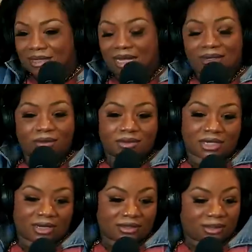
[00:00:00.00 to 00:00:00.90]
I ain't gonna
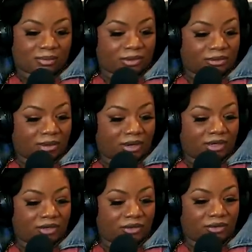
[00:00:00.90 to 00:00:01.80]
say because the person might
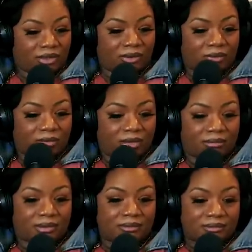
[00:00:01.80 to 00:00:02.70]
hear you and he
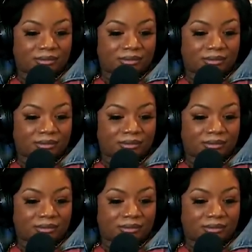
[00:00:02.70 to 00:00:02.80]
remember.